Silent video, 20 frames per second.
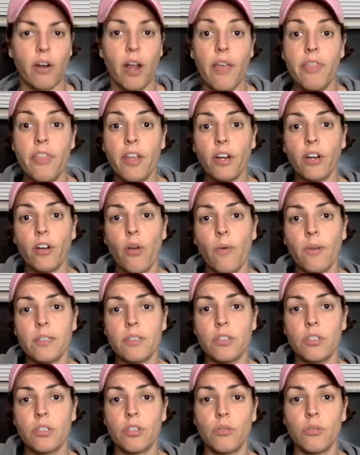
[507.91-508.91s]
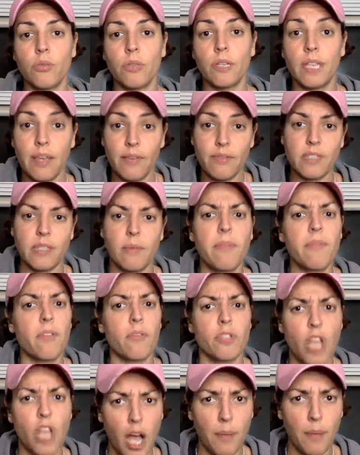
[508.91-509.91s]
And they're going to give some of
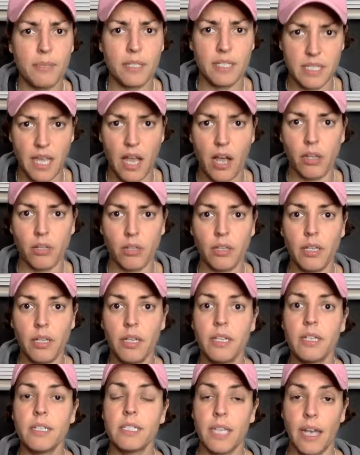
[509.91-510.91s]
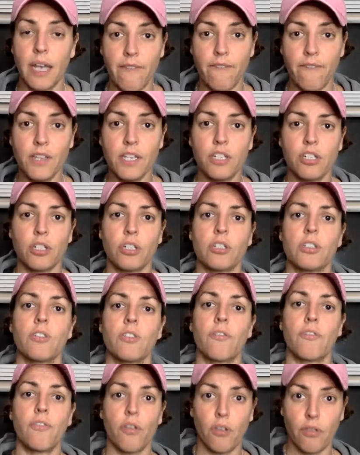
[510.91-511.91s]
those upsell type features
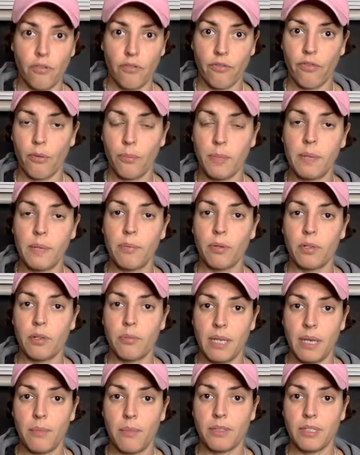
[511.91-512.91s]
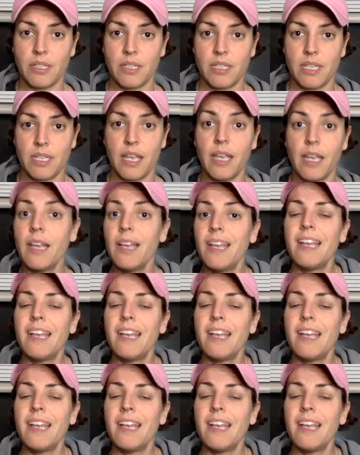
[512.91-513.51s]
for people to be able to see.